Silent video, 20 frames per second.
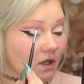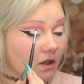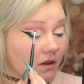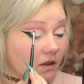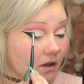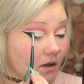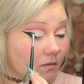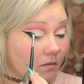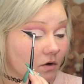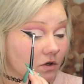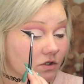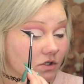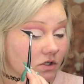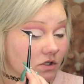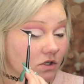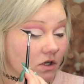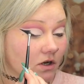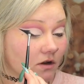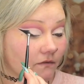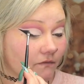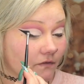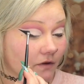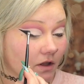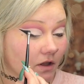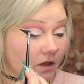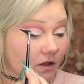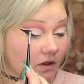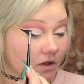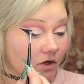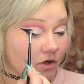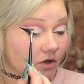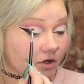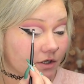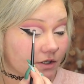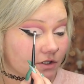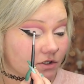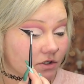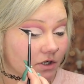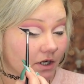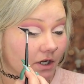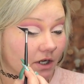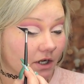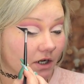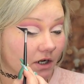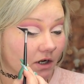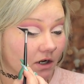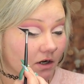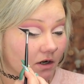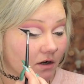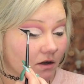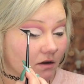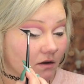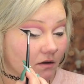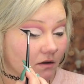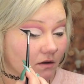And then we're just going to fill in the crease right here.